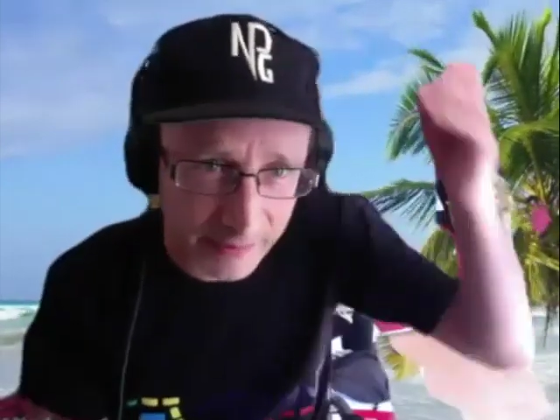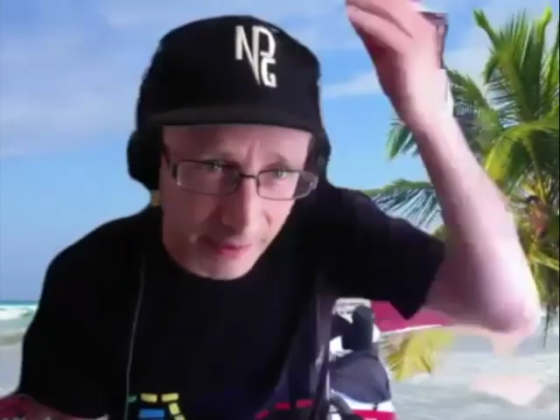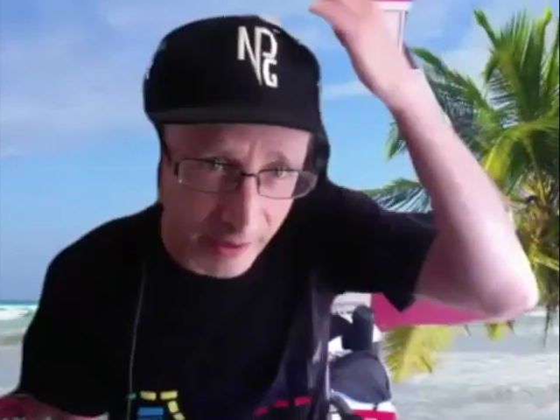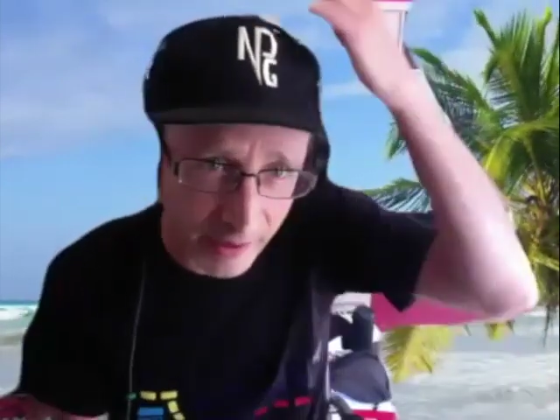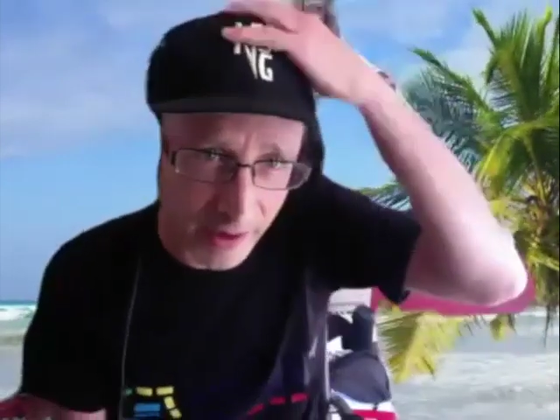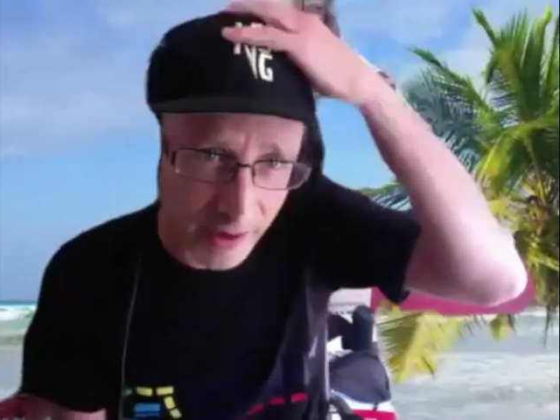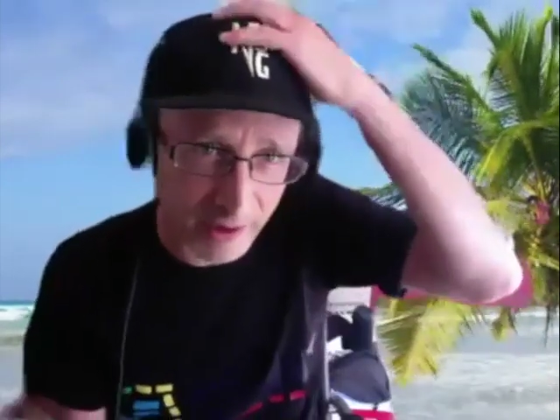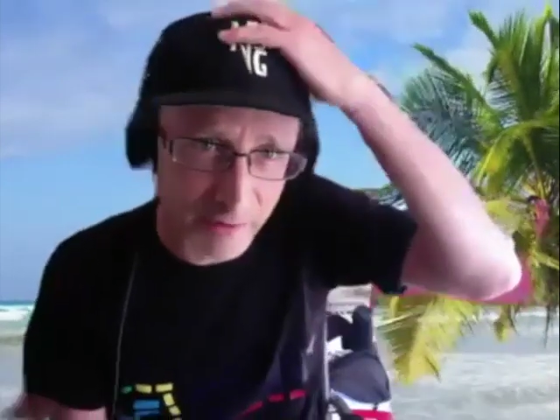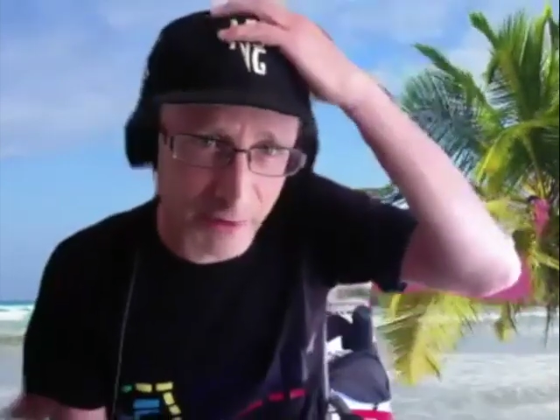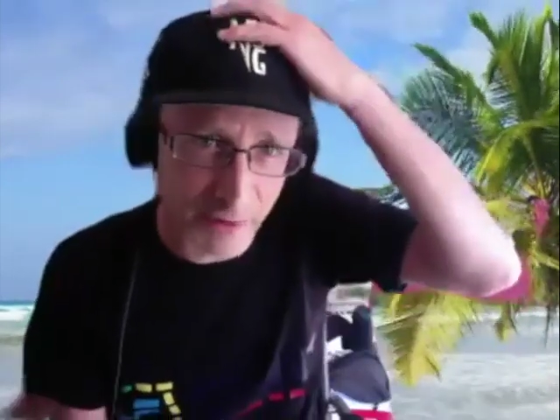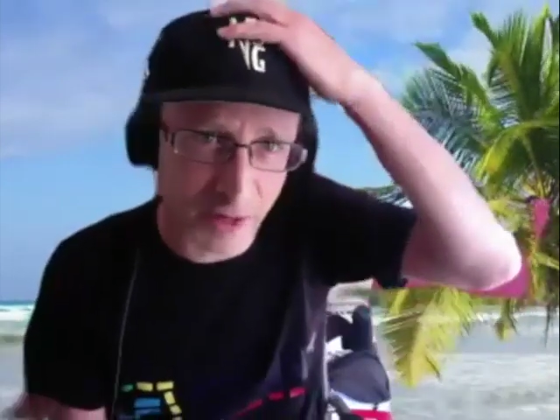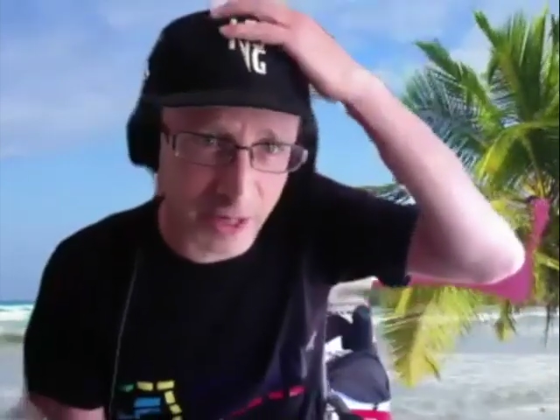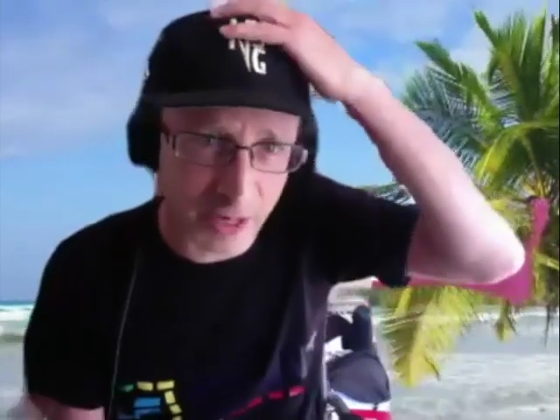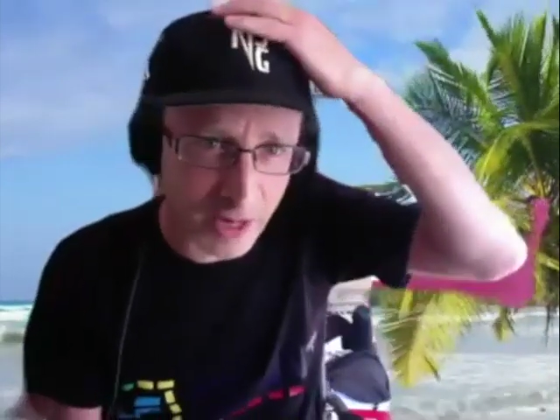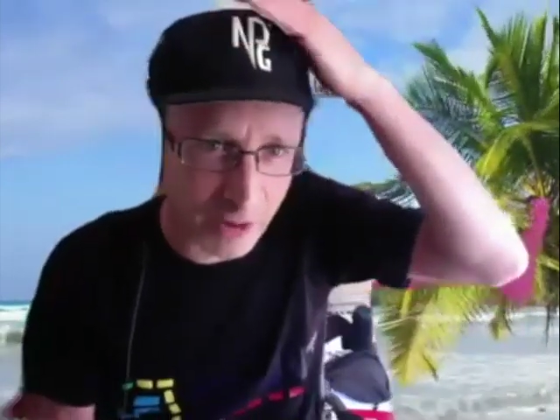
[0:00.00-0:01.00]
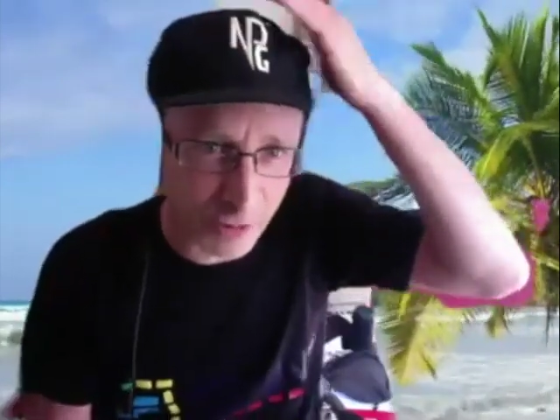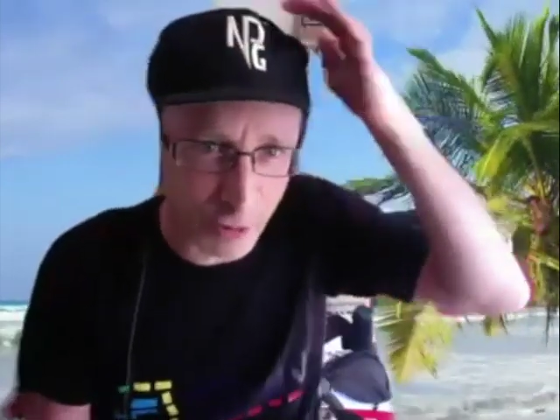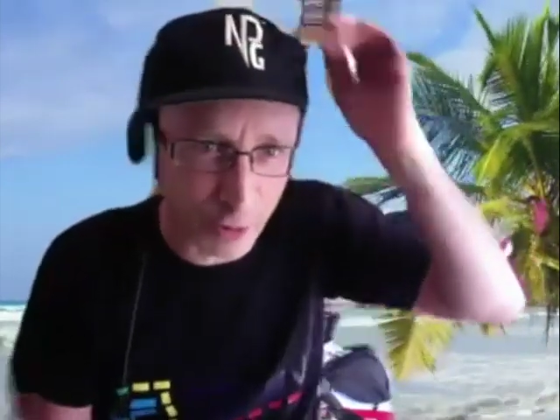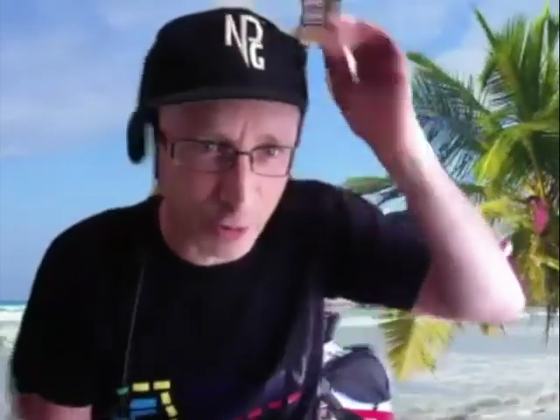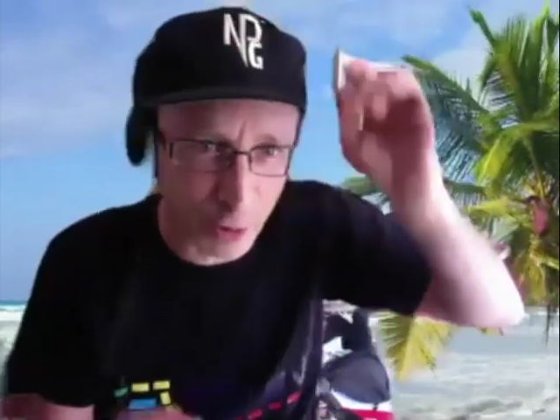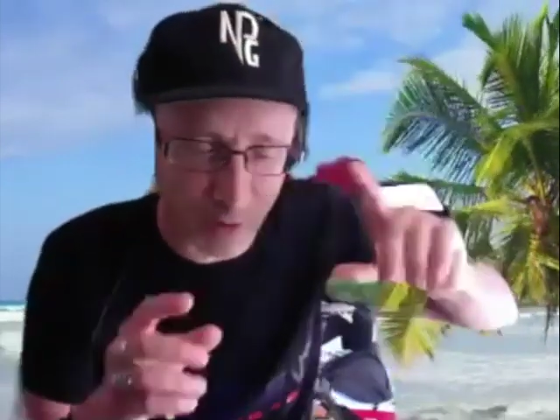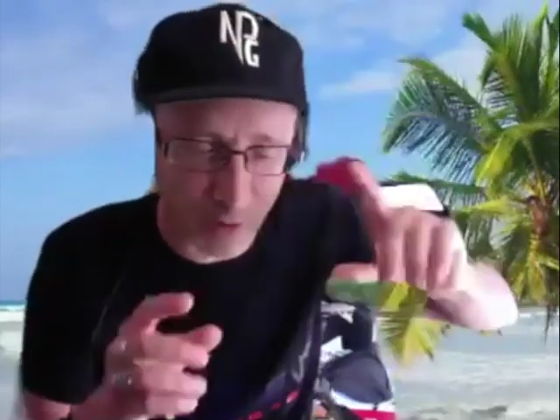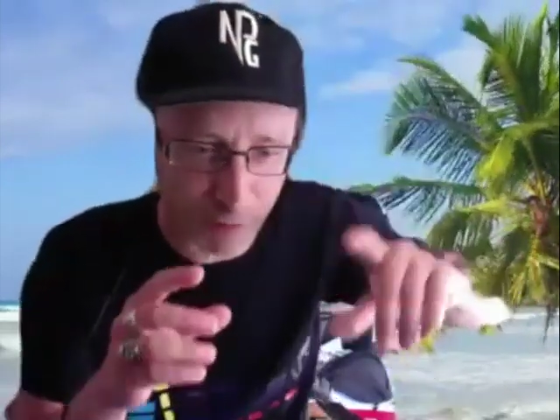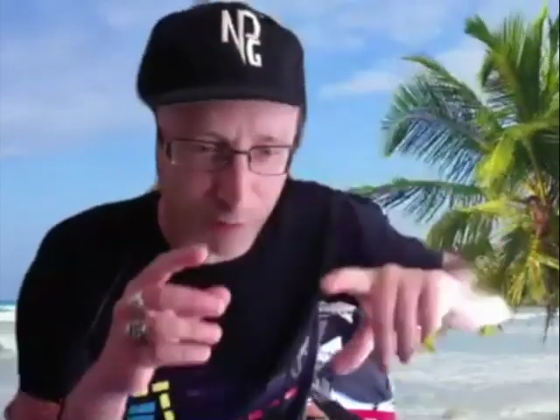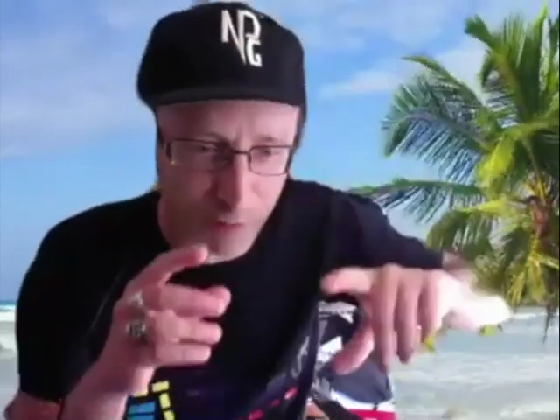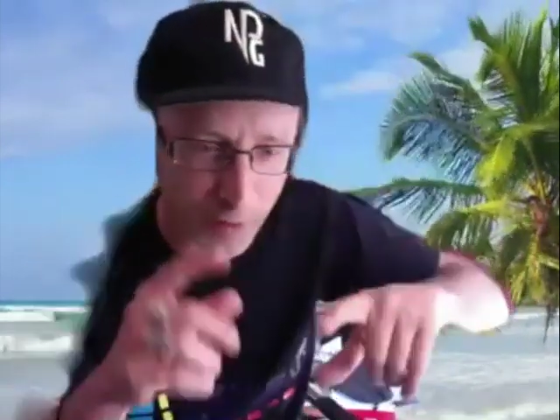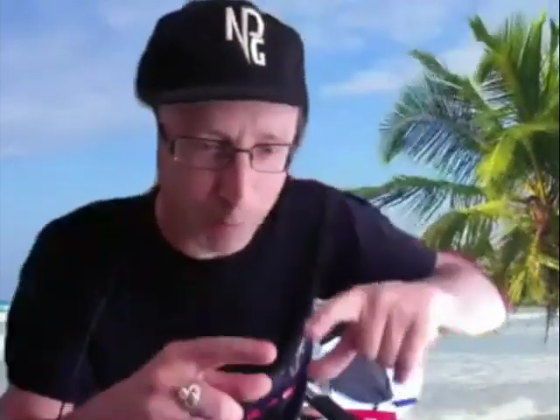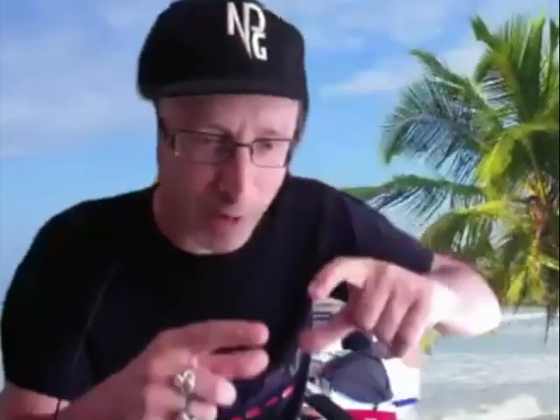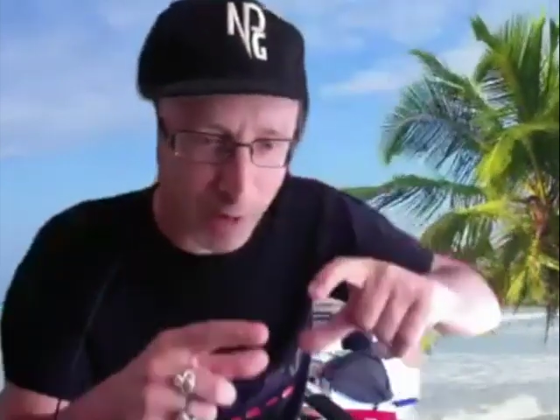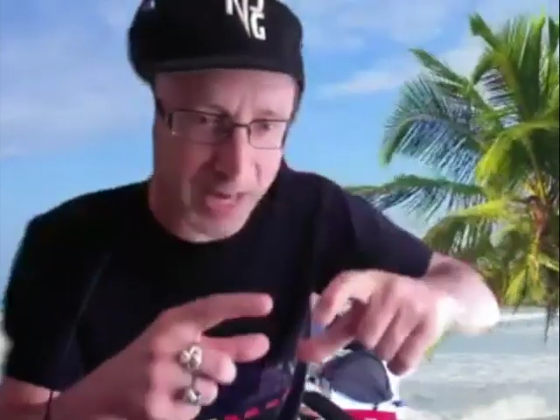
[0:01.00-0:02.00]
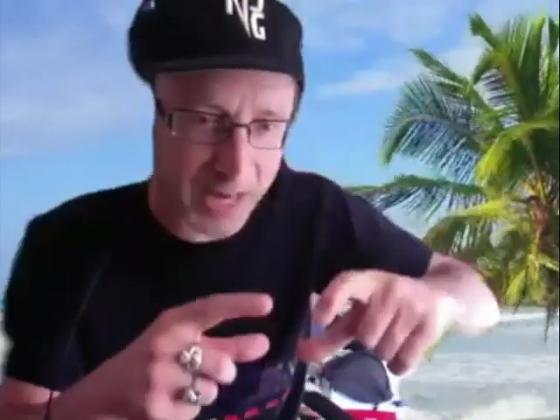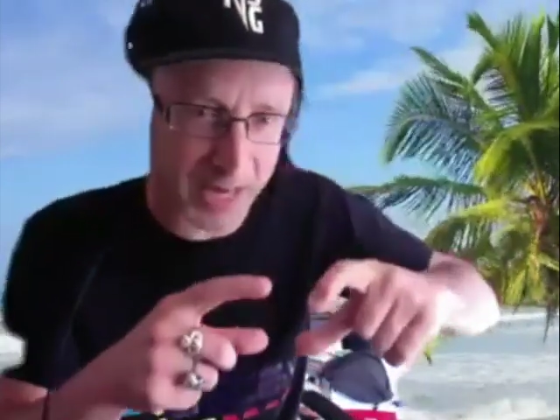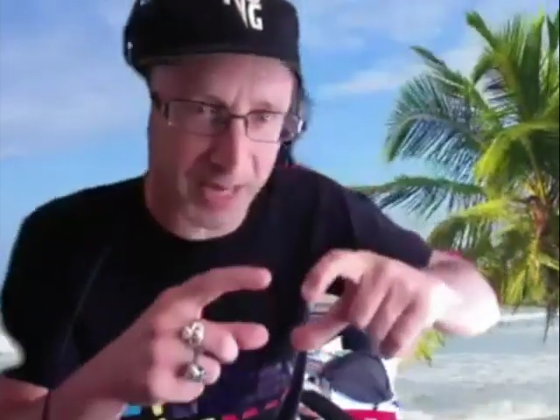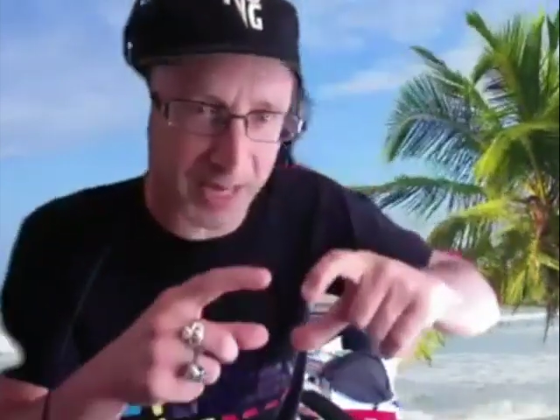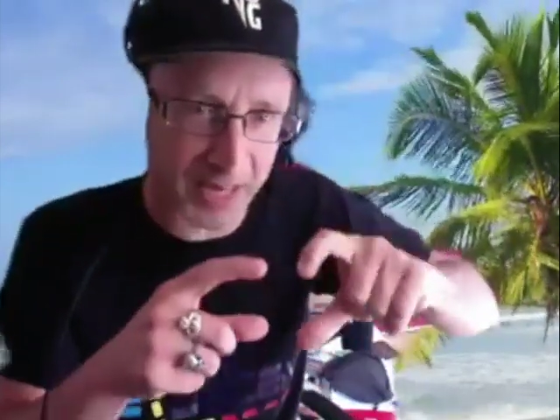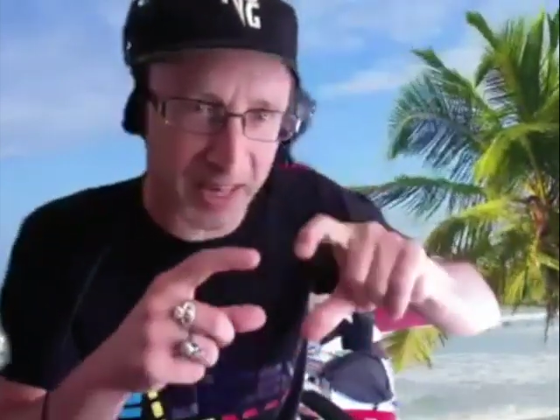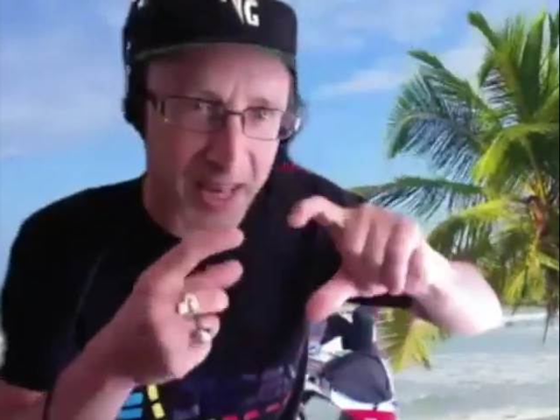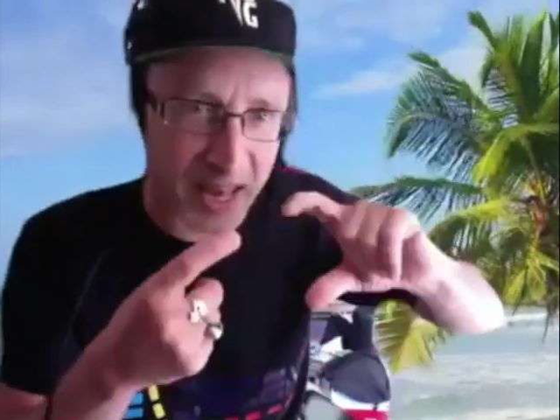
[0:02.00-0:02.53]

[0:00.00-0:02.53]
I feel like I should do it for the making